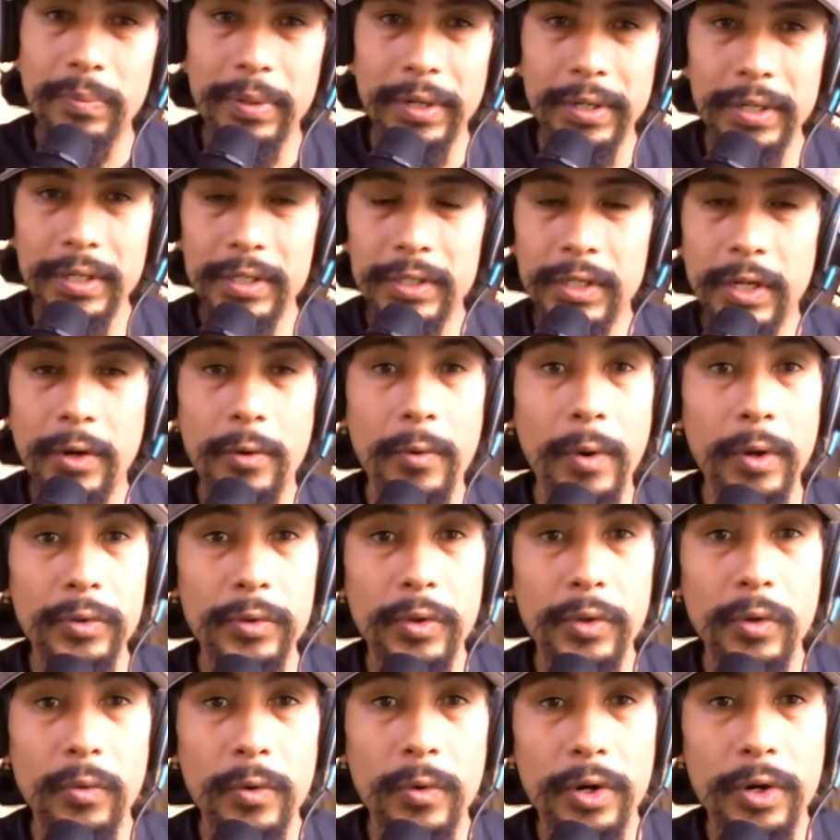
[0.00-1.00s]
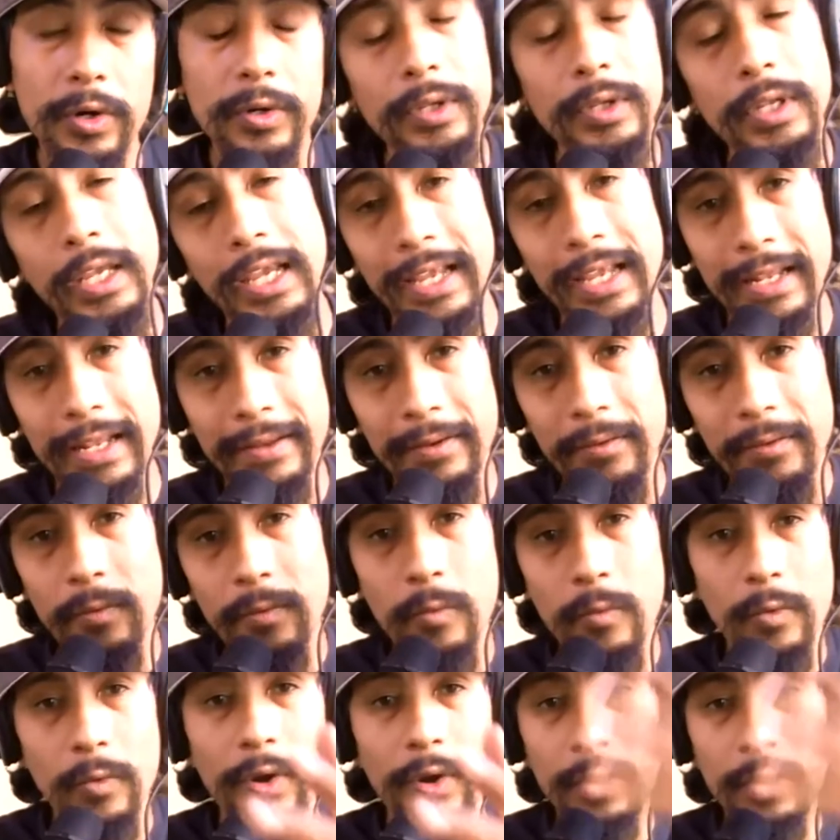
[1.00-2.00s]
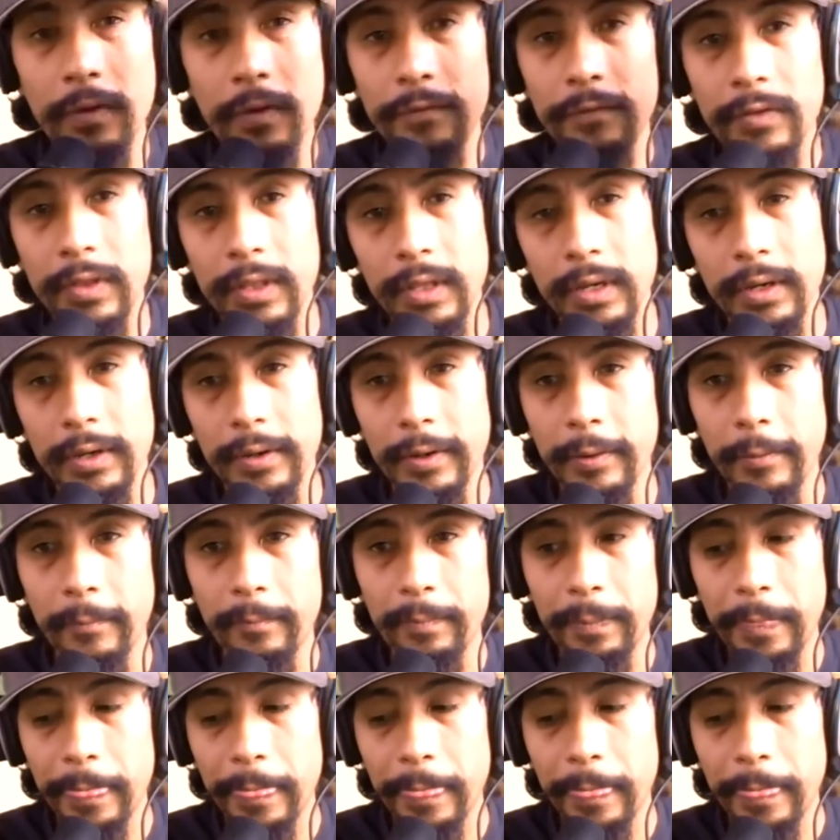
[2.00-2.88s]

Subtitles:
players around the world, and one of the